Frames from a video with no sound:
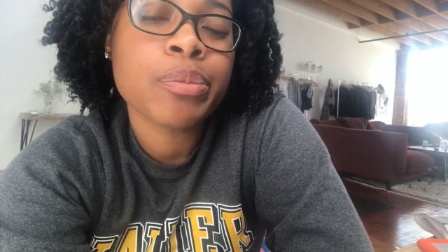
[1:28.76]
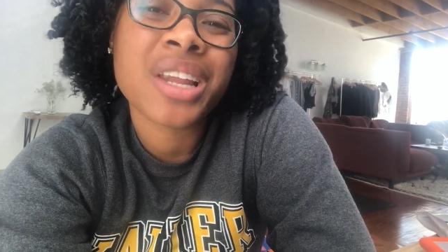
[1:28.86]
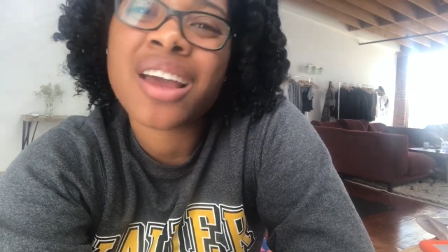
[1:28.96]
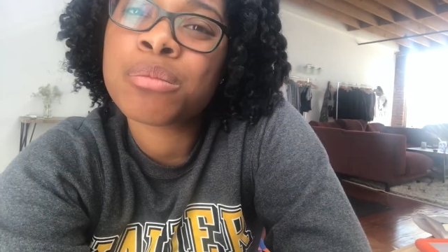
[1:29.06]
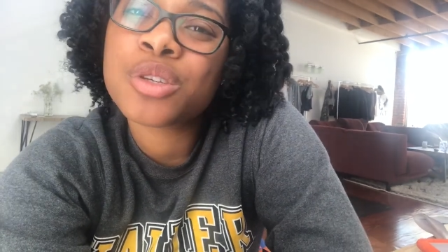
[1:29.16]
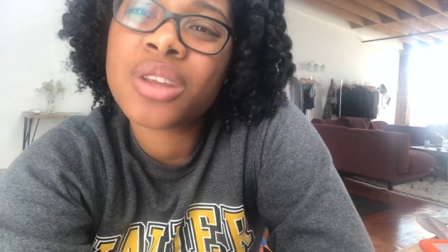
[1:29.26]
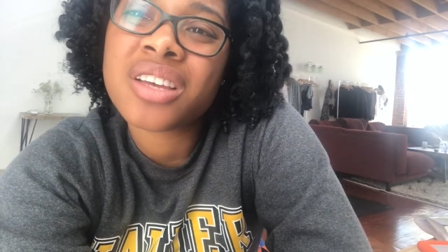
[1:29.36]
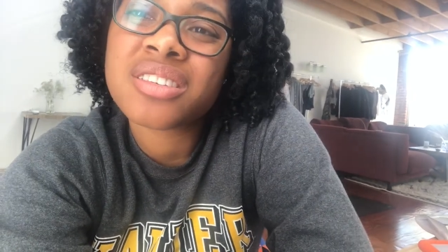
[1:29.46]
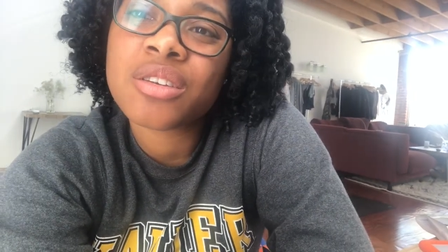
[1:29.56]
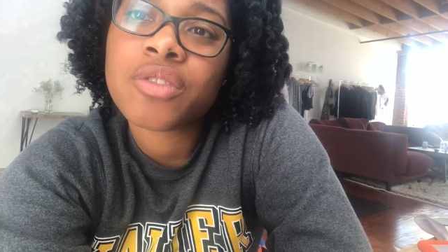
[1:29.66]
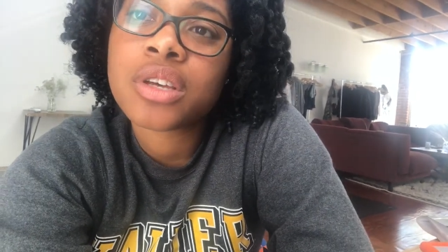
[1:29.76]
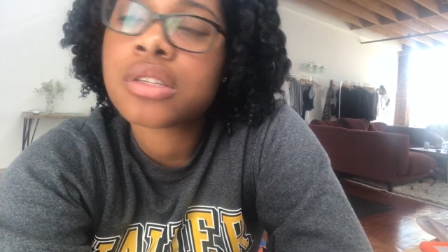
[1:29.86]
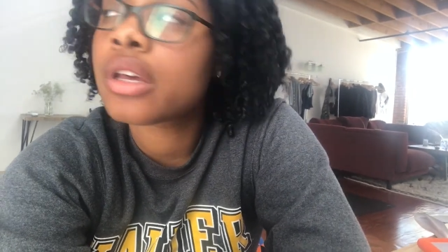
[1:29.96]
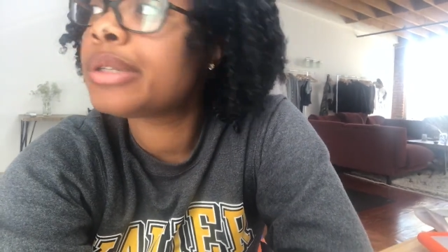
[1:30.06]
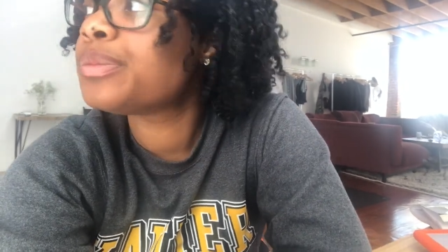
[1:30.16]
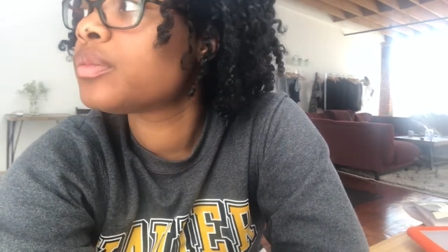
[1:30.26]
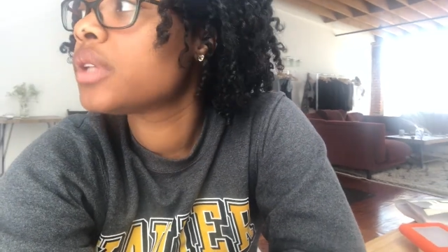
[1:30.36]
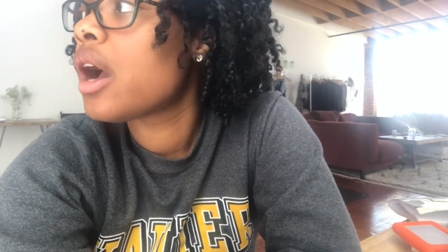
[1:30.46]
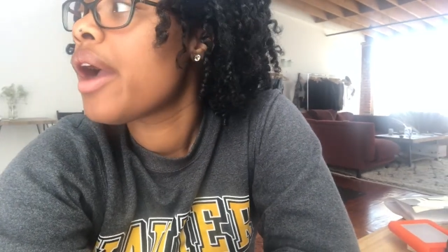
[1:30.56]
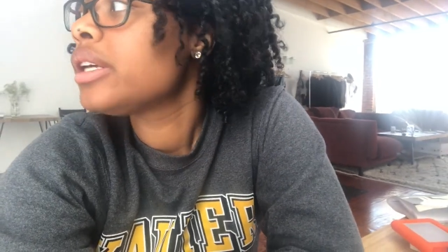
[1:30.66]
But like I'm too lazy to fix it.
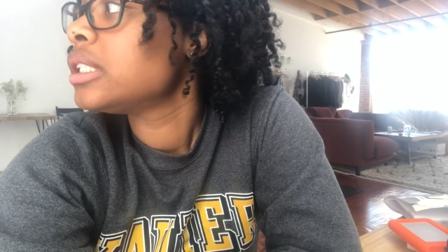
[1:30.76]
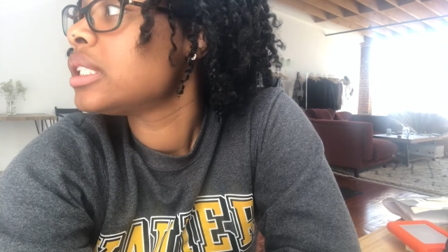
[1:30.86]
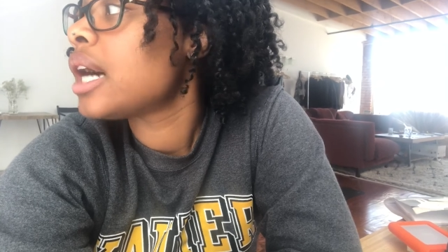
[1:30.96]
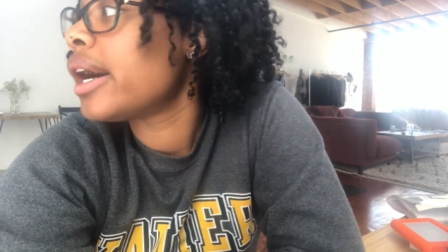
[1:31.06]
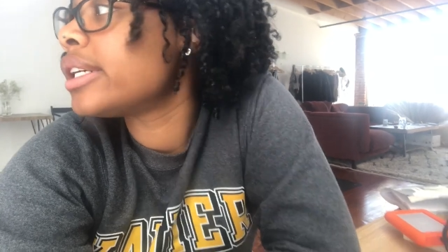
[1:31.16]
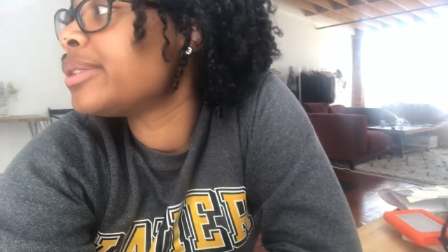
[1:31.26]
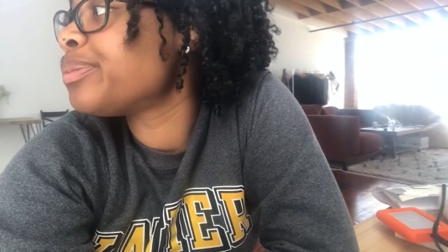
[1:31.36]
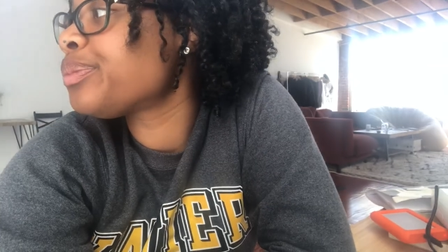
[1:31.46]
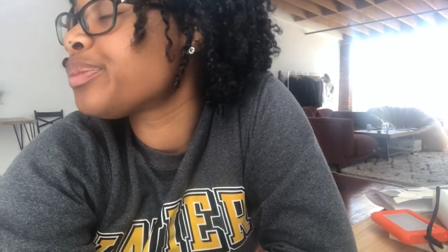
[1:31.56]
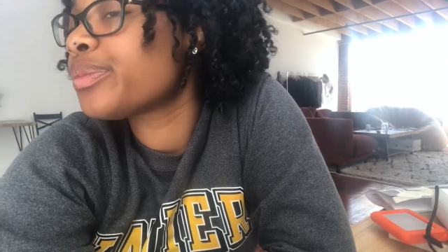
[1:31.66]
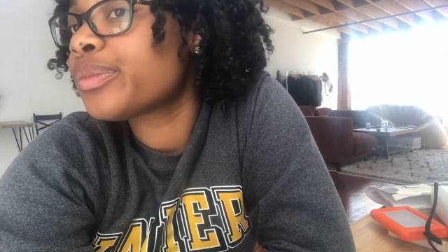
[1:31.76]
Um,